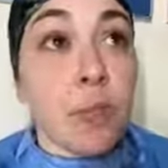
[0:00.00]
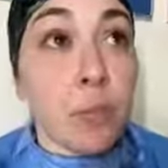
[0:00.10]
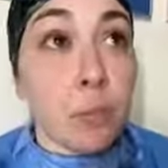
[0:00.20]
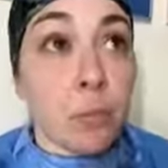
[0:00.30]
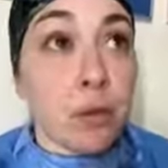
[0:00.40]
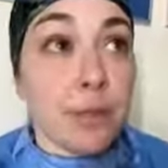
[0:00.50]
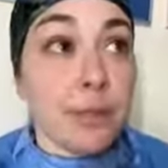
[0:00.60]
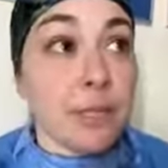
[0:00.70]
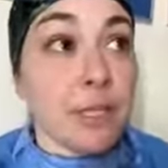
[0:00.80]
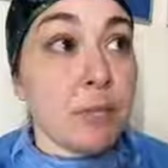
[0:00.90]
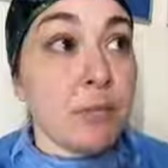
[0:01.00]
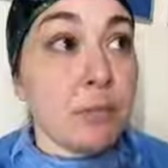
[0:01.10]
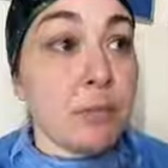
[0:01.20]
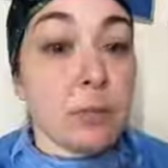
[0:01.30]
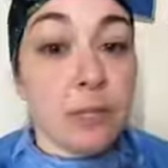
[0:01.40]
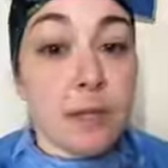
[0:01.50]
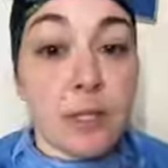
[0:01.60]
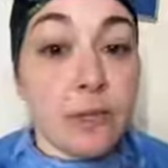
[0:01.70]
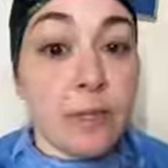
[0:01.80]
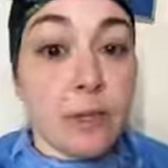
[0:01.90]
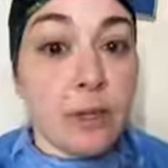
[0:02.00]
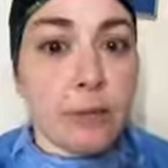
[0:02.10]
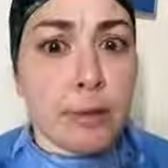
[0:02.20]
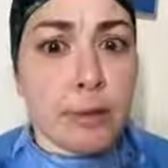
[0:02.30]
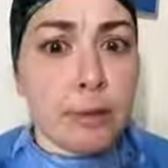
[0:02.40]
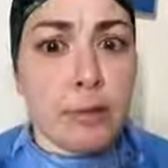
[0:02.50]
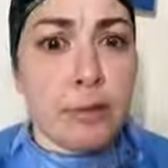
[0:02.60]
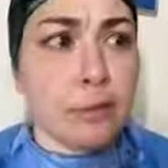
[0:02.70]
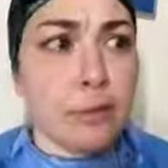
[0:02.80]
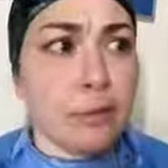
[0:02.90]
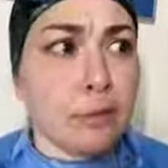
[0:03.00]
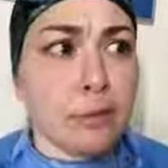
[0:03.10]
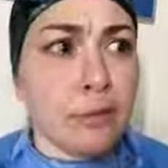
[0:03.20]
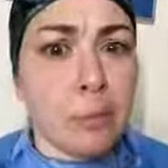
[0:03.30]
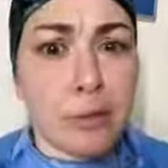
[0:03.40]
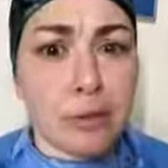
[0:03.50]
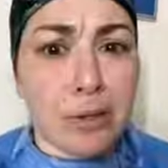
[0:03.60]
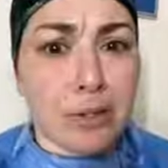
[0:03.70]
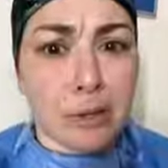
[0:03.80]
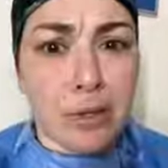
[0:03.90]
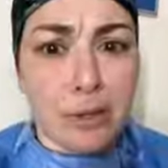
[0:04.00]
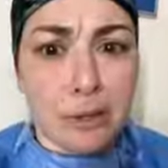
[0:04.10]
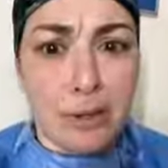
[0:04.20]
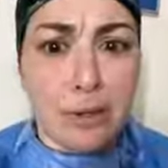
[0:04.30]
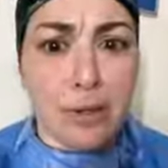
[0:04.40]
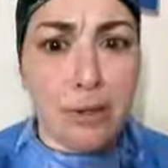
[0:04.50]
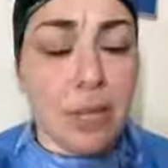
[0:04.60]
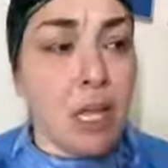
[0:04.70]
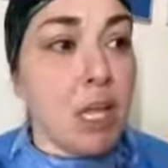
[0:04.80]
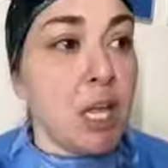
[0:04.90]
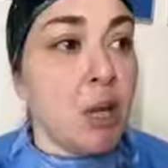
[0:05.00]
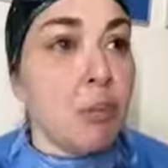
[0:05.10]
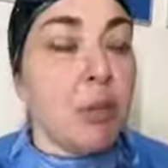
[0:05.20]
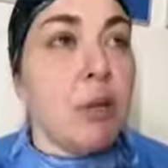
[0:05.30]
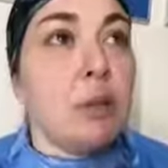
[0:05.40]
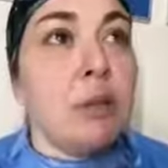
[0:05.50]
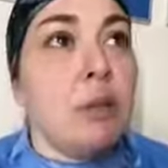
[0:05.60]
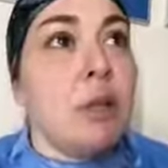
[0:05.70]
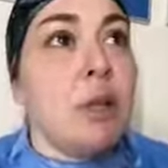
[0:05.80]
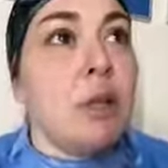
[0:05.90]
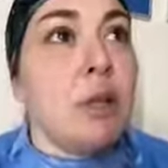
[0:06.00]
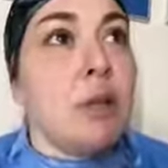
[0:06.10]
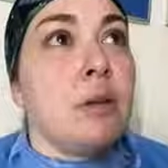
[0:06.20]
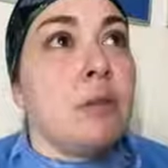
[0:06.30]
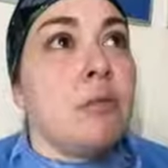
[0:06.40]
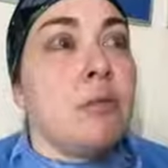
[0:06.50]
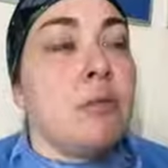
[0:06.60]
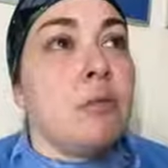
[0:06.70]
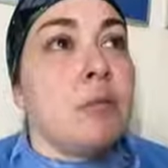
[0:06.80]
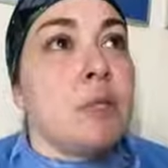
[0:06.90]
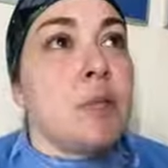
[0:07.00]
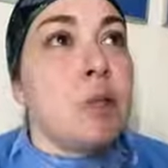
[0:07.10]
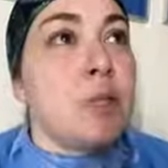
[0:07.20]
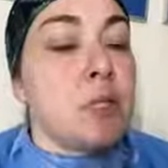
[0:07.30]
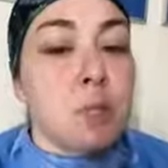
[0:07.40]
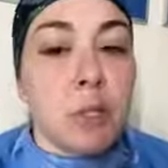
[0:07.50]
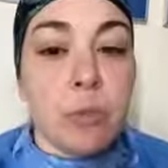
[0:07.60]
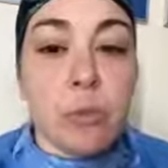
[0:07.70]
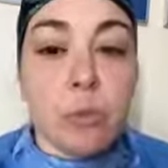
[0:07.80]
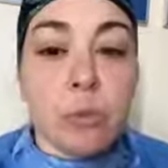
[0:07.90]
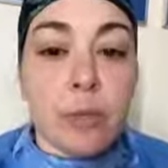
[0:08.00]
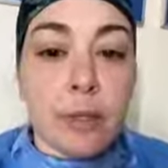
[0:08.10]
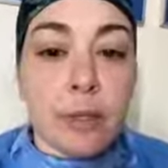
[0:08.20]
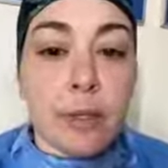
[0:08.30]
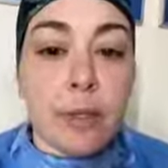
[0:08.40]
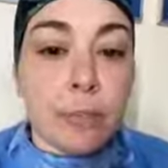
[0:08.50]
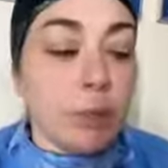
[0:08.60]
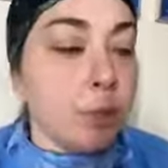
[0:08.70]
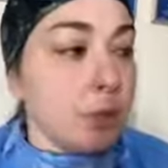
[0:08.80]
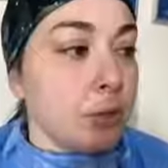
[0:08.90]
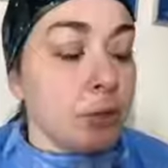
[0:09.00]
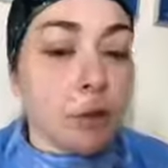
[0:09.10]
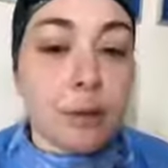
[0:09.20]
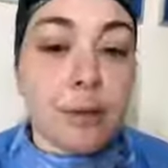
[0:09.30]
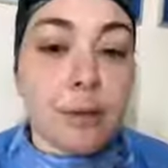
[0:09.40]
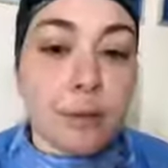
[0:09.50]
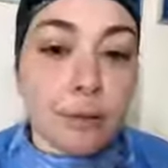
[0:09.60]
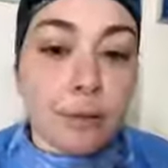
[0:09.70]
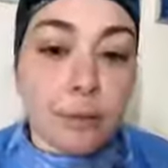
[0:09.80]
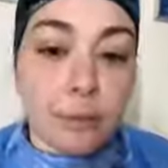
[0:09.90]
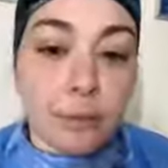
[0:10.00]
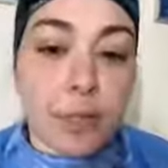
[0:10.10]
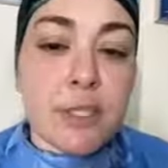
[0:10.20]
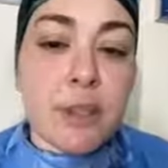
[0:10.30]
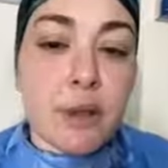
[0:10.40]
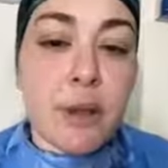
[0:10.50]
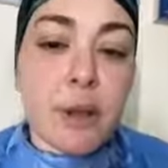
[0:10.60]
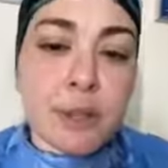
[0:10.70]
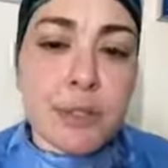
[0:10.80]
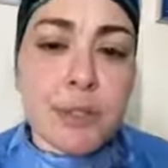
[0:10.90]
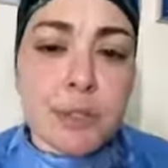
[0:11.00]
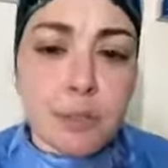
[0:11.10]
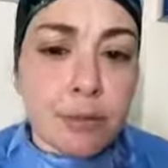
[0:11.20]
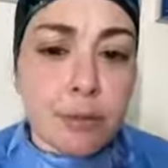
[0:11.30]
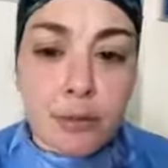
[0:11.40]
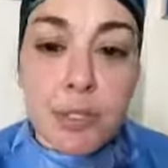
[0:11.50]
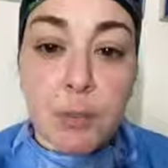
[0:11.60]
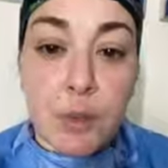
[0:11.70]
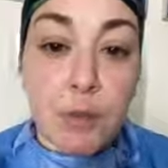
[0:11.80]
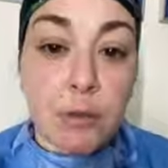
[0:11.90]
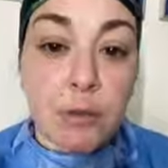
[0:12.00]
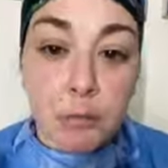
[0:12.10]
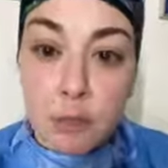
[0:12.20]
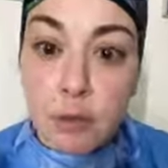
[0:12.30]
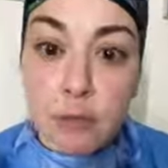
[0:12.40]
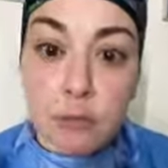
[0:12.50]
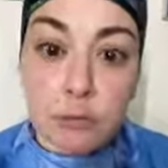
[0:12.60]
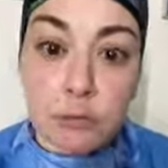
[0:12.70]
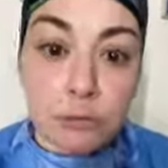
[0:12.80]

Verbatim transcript: I mean, we're not going to save everybody. That's fine. Like, come on, guys, we're not God. But, like, some of these people, hey, we know that they're not going to live. Let's start a hospice unit or something, you know?